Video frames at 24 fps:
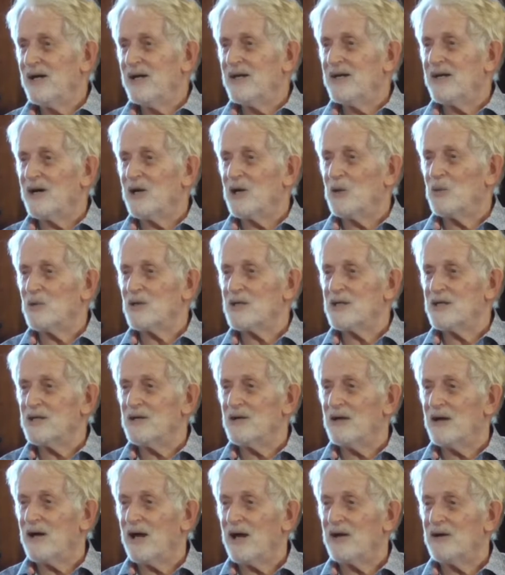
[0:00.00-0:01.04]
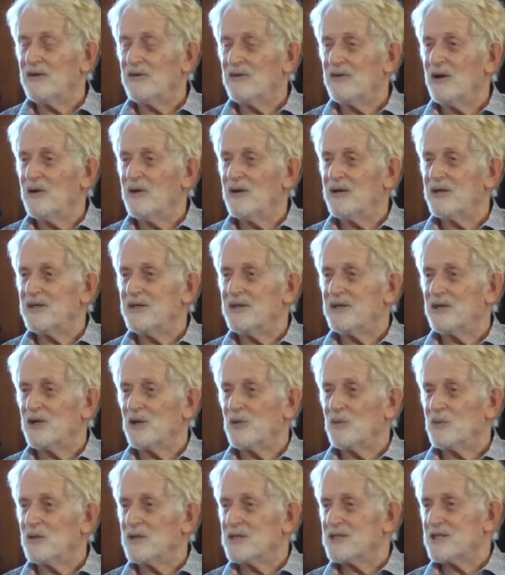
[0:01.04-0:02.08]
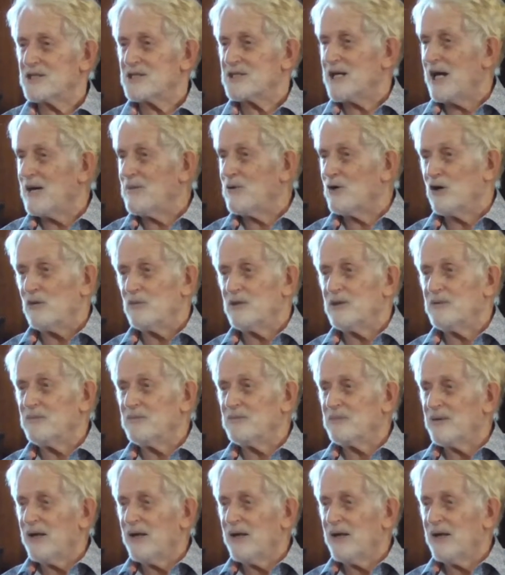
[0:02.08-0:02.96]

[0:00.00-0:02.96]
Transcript: Now, he had no idea that it was the same comet,